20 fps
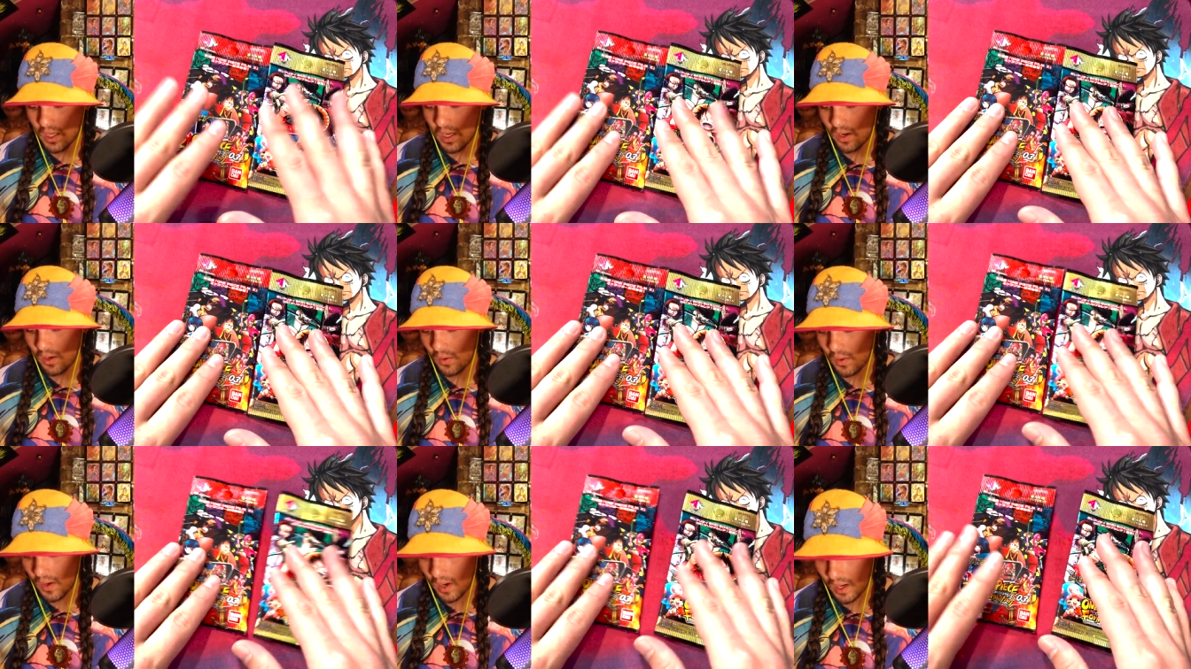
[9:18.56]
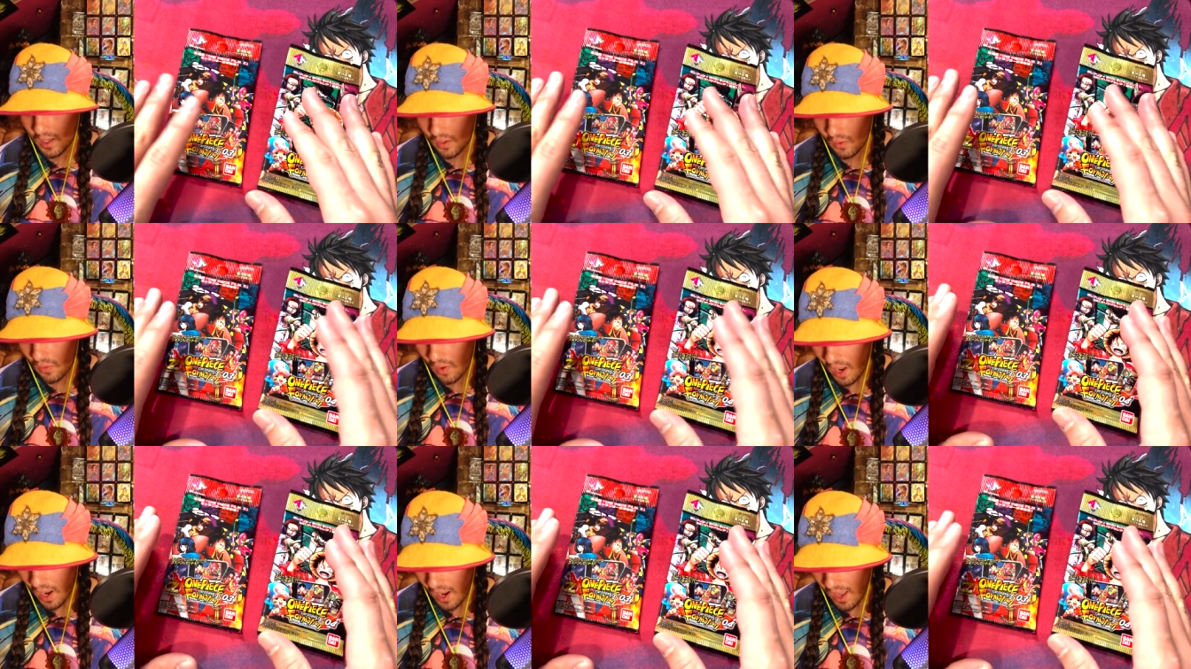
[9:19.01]
King Rare I
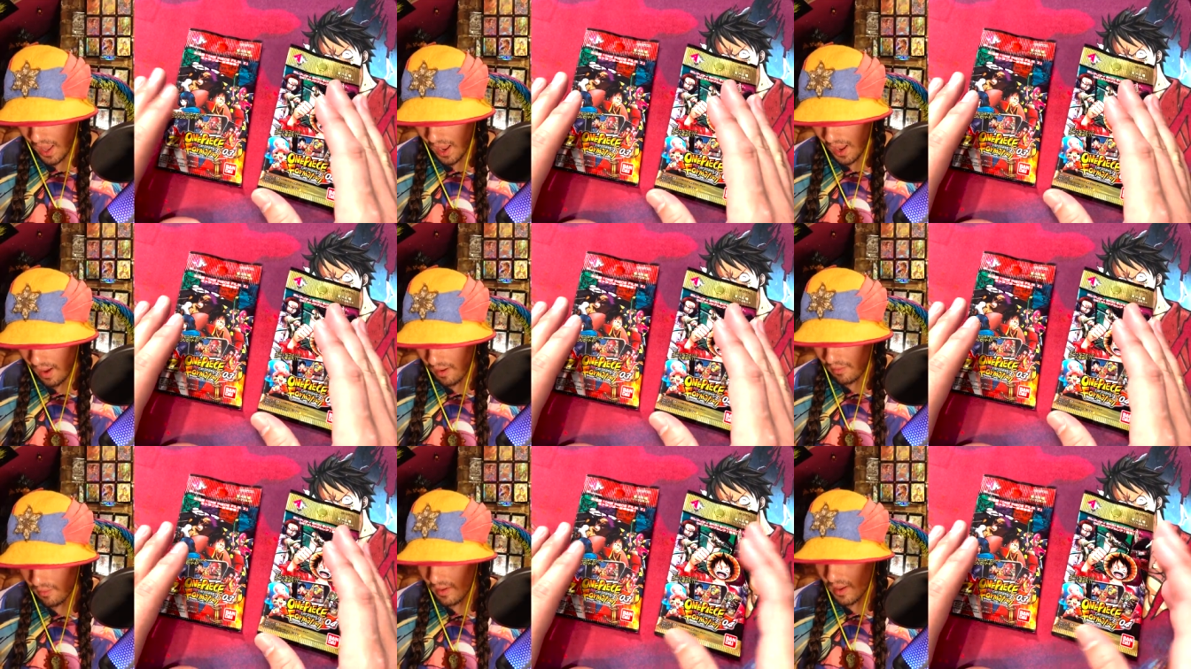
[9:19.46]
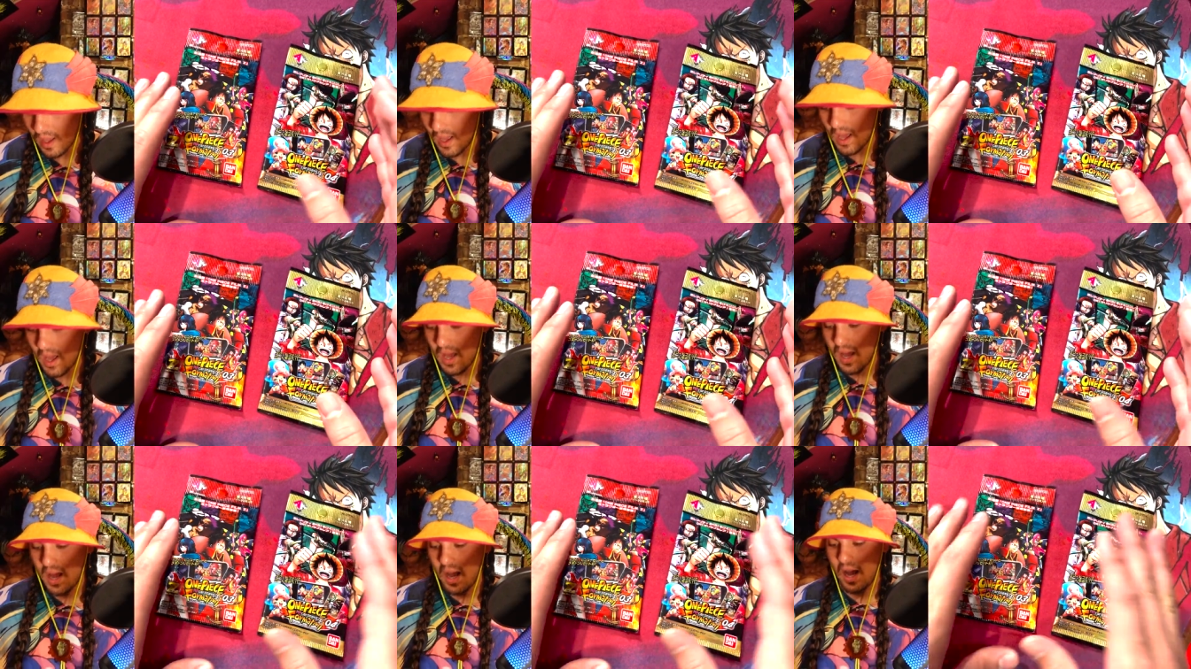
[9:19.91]
do not have.
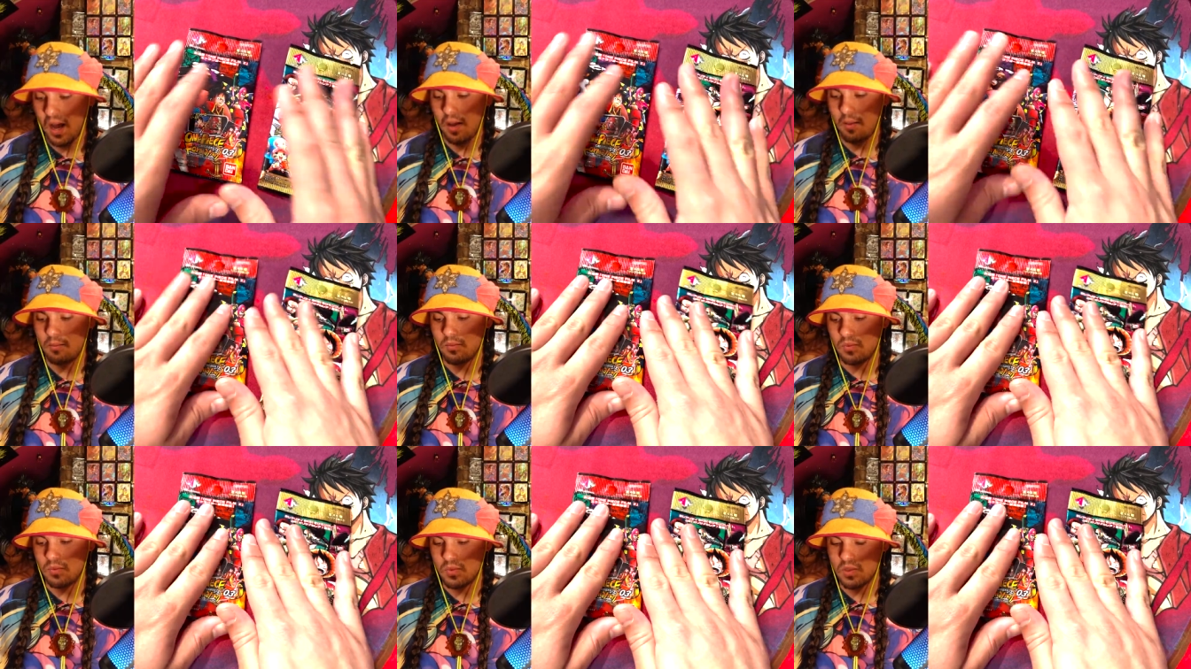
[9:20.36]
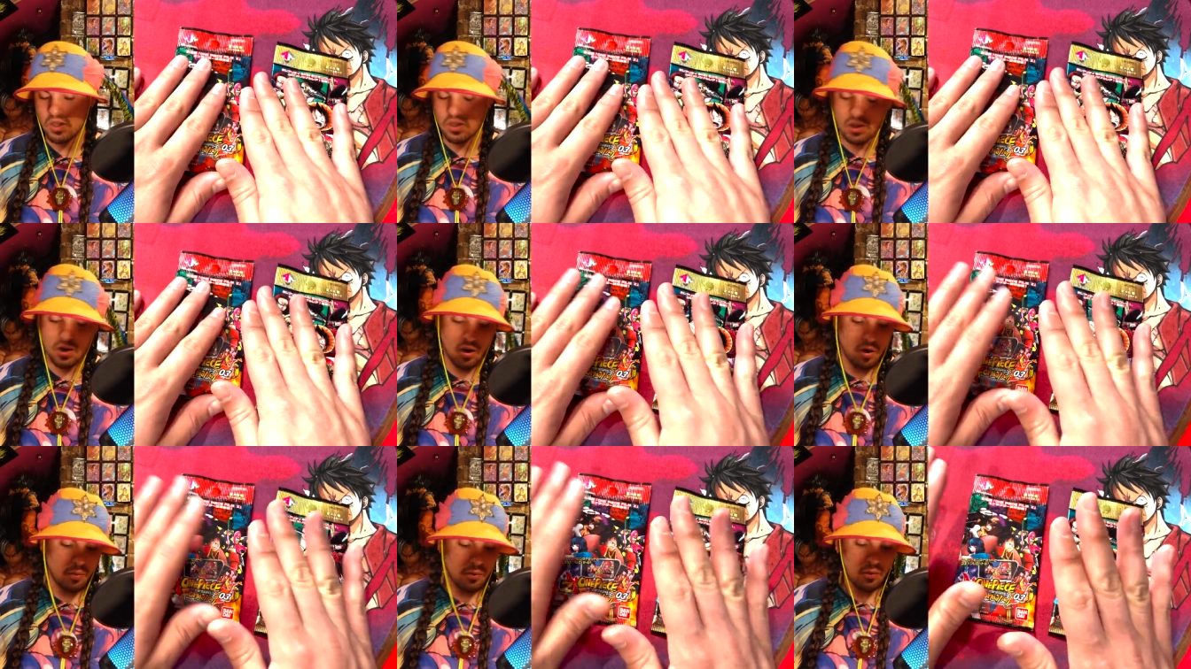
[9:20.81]
I'm
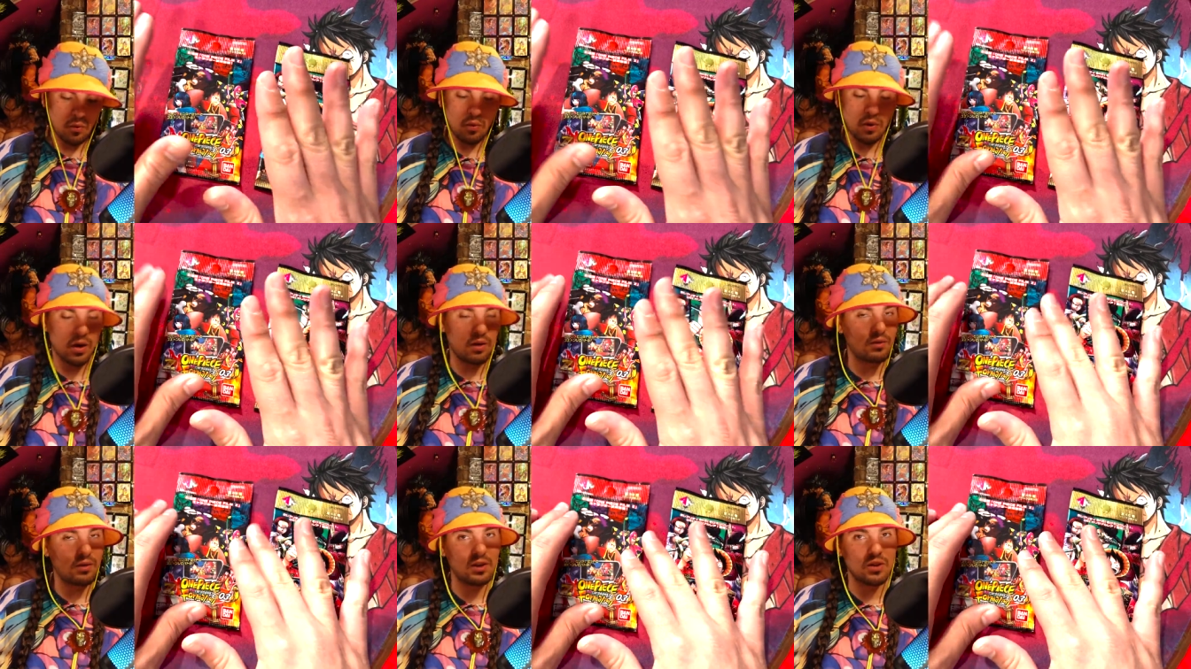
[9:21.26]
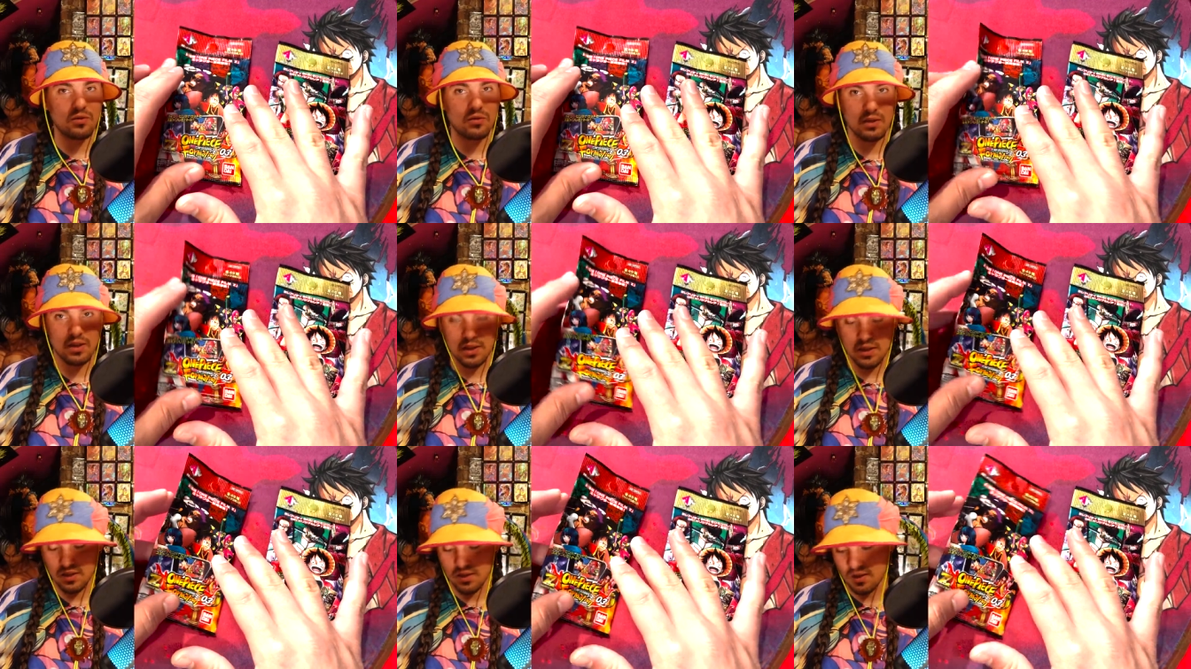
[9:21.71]
just gonna open one of each of
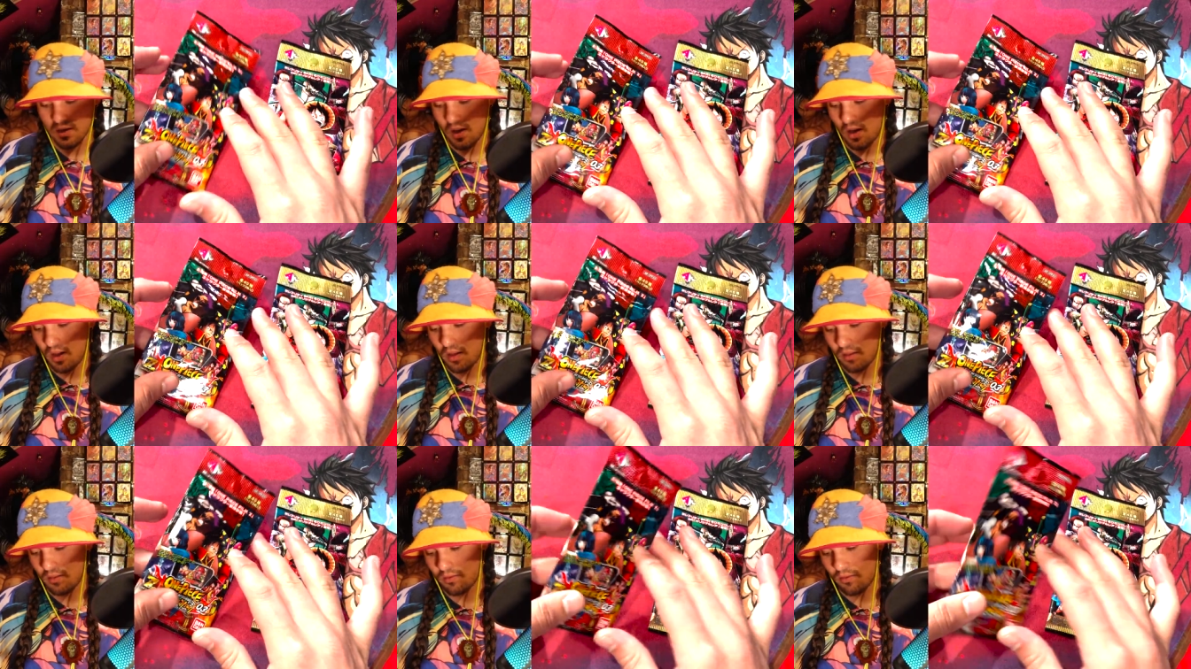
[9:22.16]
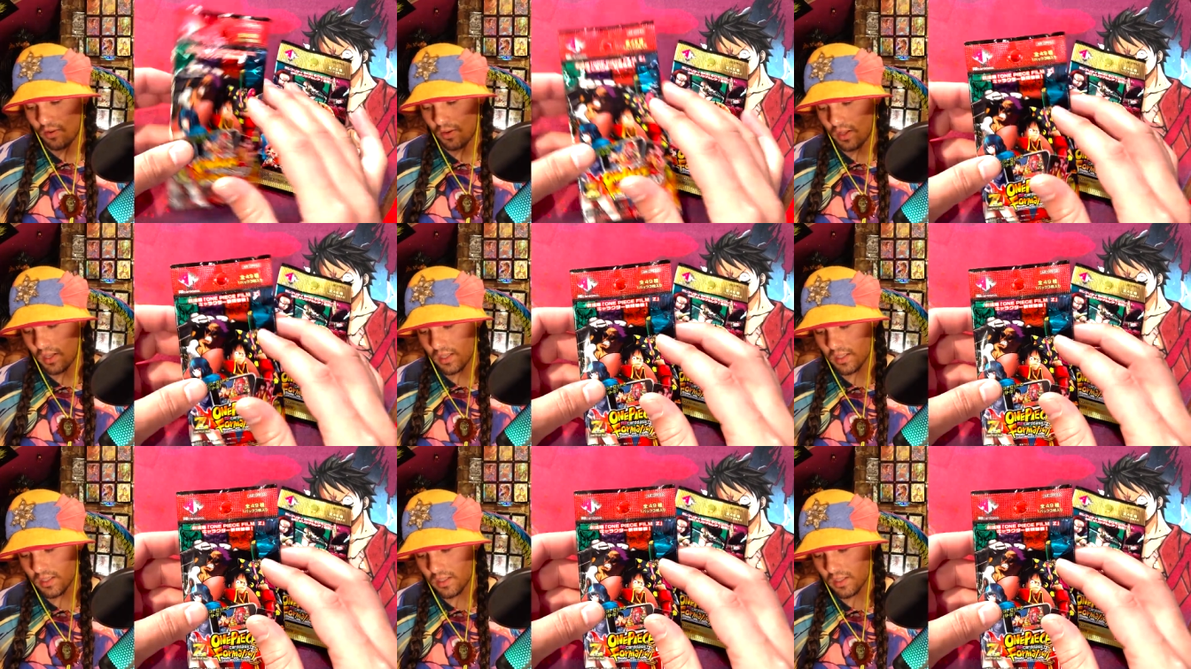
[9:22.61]
these um, for this.